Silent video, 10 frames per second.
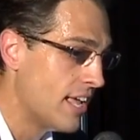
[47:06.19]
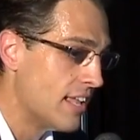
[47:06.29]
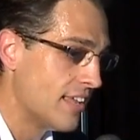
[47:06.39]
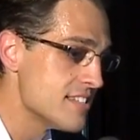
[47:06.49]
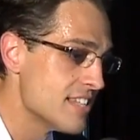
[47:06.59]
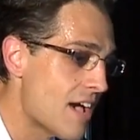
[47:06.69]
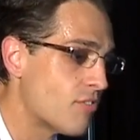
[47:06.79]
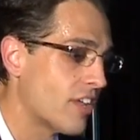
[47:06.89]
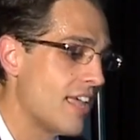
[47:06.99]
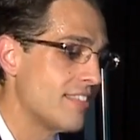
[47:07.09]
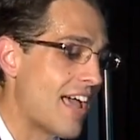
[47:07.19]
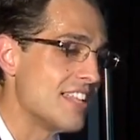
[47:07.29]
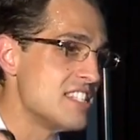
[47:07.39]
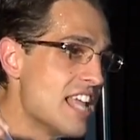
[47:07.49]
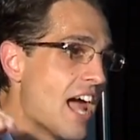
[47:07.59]
Let's not forget that
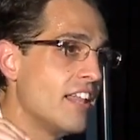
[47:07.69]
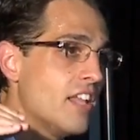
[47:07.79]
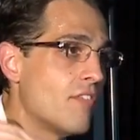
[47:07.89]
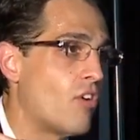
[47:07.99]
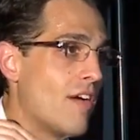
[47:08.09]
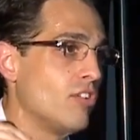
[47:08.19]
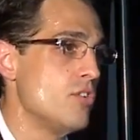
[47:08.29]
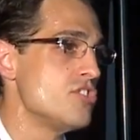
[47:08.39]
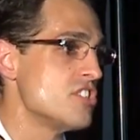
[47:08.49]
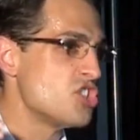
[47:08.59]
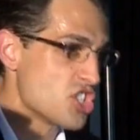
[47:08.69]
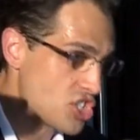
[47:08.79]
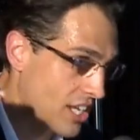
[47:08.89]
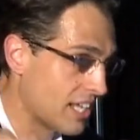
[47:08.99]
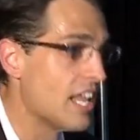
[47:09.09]
it's not enough for evolutionists just
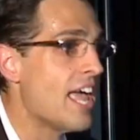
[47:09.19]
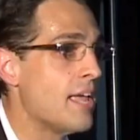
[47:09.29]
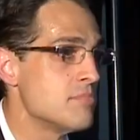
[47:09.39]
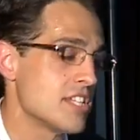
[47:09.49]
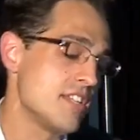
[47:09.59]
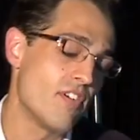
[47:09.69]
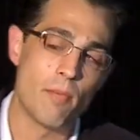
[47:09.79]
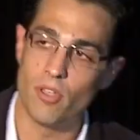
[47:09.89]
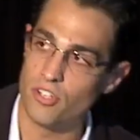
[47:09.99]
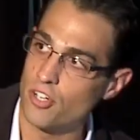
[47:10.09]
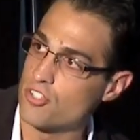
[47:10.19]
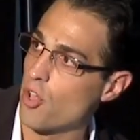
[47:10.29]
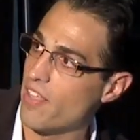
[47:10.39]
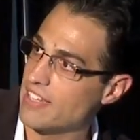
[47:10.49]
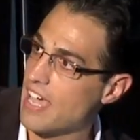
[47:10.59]
to claim 65 million years ago
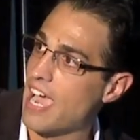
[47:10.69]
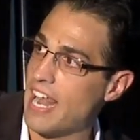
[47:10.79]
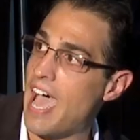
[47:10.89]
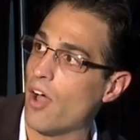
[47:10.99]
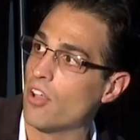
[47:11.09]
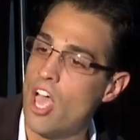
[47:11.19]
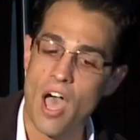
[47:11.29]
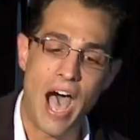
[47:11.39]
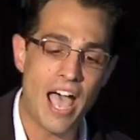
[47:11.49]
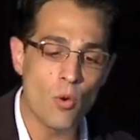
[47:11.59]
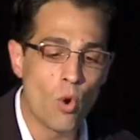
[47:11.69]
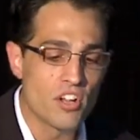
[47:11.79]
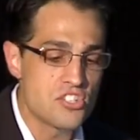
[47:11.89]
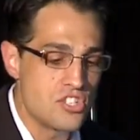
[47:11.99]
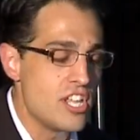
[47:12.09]
they died out. I want
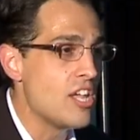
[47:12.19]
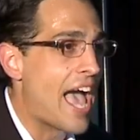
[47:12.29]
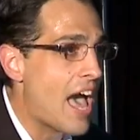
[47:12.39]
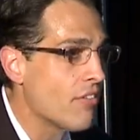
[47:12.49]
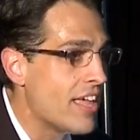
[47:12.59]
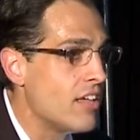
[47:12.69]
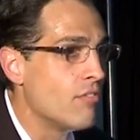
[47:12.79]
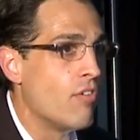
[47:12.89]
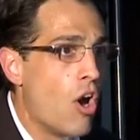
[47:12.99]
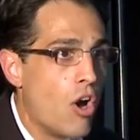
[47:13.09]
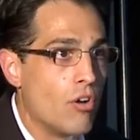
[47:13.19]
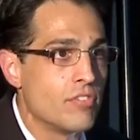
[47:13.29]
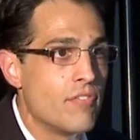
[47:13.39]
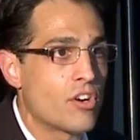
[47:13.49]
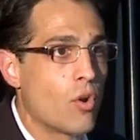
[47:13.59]
to see how they evolved
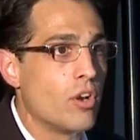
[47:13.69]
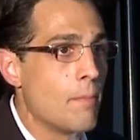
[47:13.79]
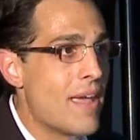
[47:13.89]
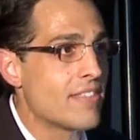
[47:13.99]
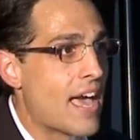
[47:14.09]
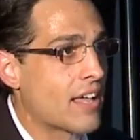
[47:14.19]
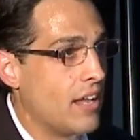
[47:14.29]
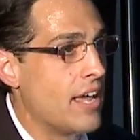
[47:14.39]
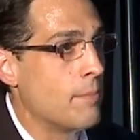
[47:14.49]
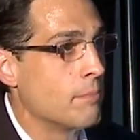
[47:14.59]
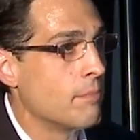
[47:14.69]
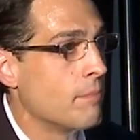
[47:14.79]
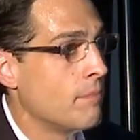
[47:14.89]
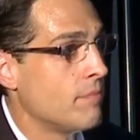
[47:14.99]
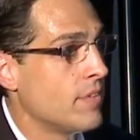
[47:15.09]
if they're going to make that claim.
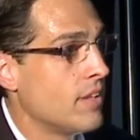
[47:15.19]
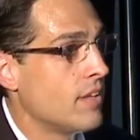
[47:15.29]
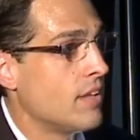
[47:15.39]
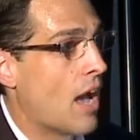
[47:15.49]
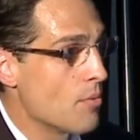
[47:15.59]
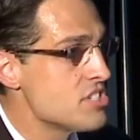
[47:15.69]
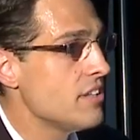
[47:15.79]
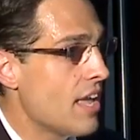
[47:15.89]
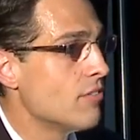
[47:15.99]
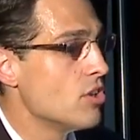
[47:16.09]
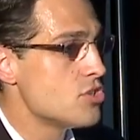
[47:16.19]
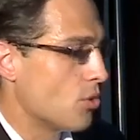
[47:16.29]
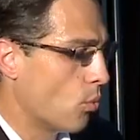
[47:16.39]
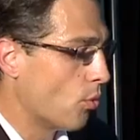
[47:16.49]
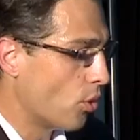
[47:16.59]
I want to see the
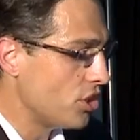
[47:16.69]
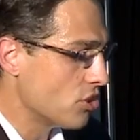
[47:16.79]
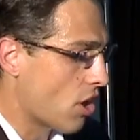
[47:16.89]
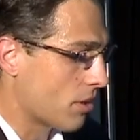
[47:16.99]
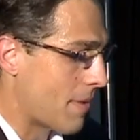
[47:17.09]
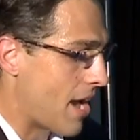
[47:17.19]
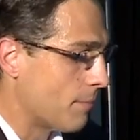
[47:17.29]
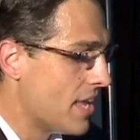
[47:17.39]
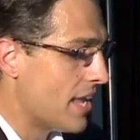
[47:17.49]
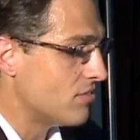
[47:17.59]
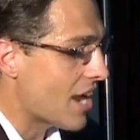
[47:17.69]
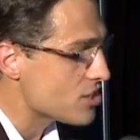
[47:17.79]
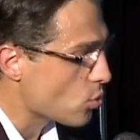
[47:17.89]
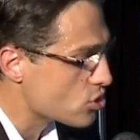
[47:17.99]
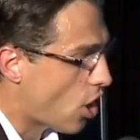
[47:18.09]
evolution. What are you talking about? If
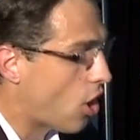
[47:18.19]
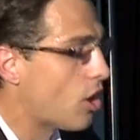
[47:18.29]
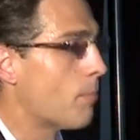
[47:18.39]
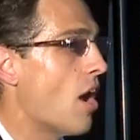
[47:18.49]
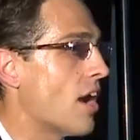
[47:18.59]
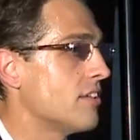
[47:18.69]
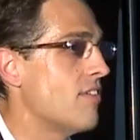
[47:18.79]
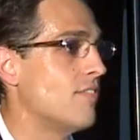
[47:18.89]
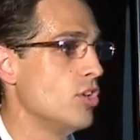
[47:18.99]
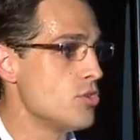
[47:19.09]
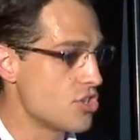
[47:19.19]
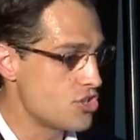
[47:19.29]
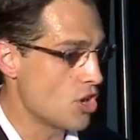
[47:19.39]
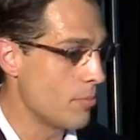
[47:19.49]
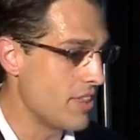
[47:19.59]
dinosaurs are a product of evolution,
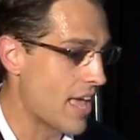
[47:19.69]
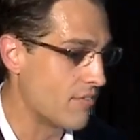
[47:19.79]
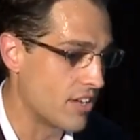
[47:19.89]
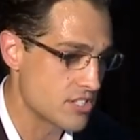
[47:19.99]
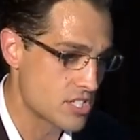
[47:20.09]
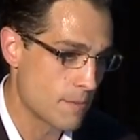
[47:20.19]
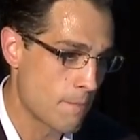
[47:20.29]
show me the evidence.